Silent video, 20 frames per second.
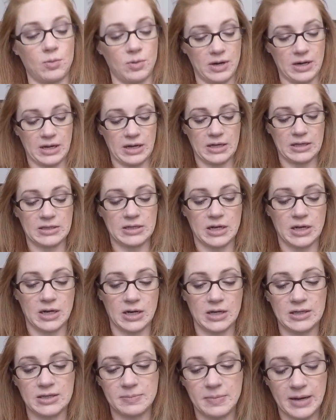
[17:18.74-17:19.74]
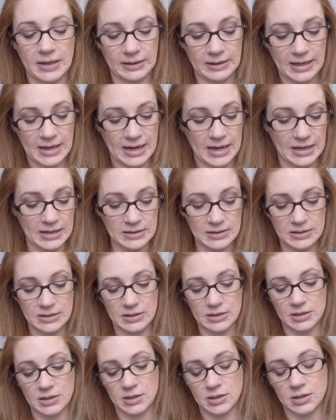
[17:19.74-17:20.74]
I want to get done is my
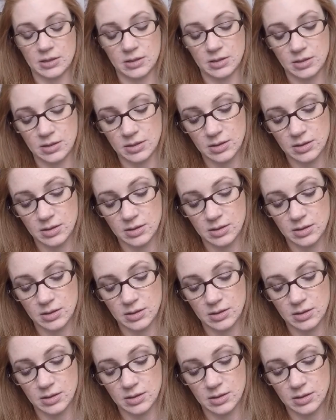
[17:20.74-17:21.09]
last